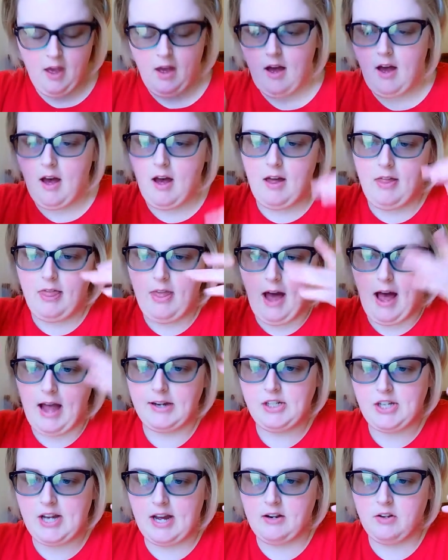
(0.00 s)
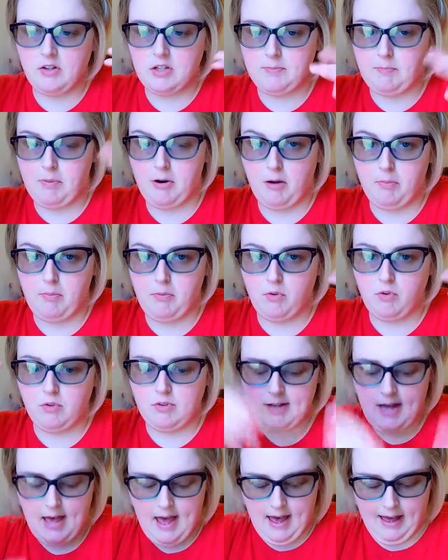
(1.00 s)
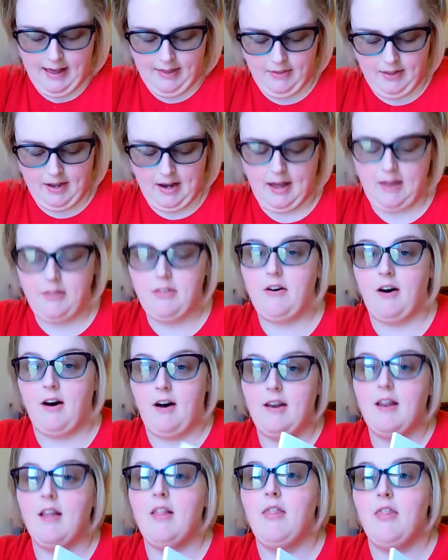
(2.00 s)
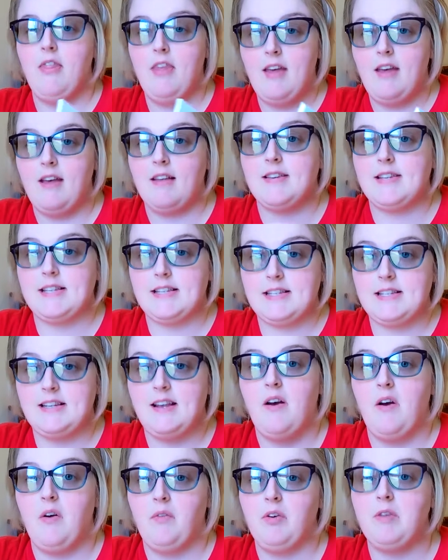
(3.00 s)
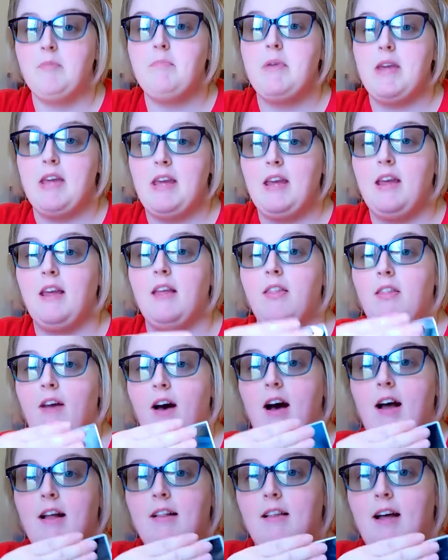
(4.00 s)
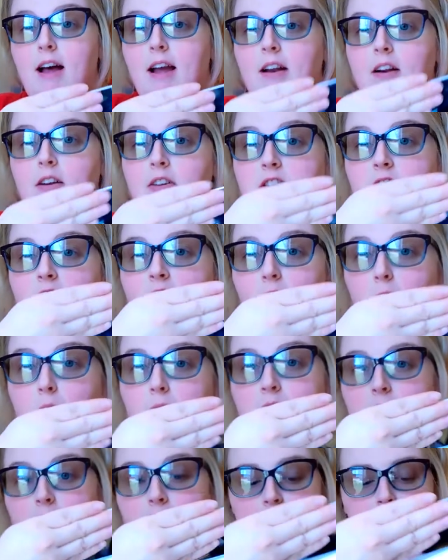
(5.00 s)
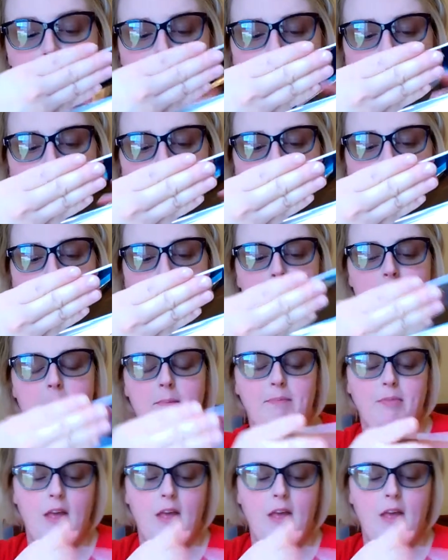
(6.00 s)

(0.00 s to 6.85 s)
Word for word: Uh, the eyeshadows, purples. And then I thought this would be the highlighter to go with it, the Space Baby.